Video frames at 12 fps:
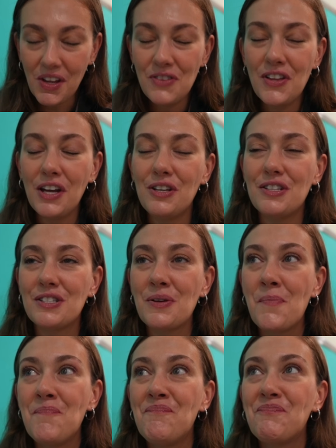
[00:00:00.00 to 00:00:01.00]
That is
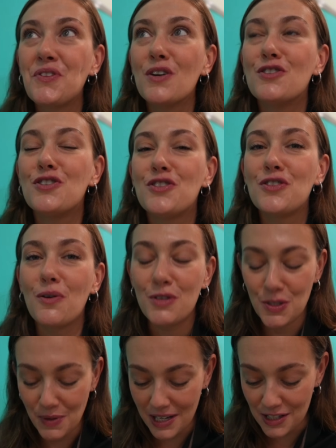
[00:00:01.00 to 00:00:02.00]
so
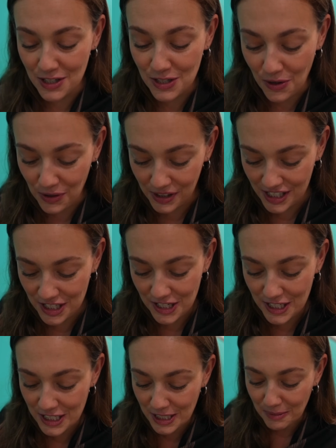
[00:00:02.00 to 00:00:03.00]
sweet and so
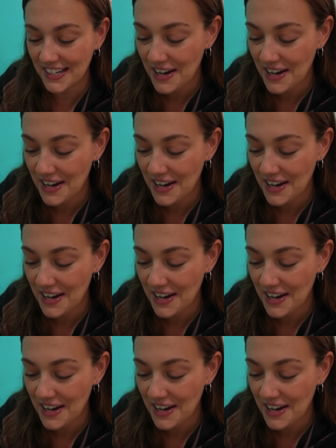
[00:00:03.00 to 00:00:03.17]
delicious.